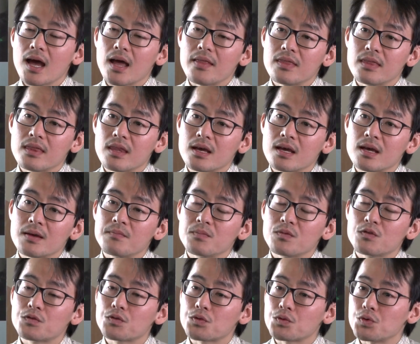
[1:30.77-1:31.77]
And
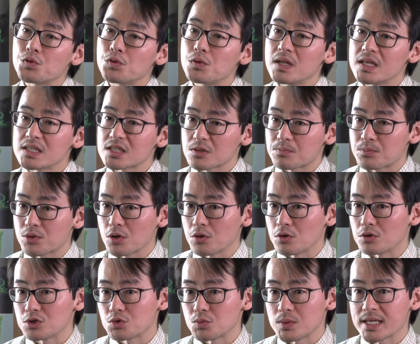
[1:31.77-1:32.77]
then through this
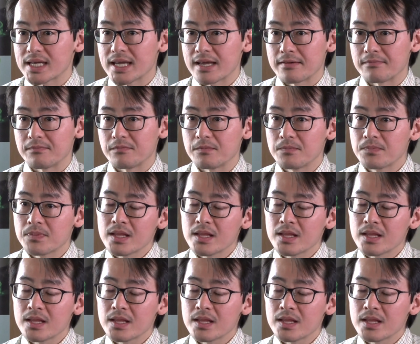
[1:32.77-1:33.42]
approach, we can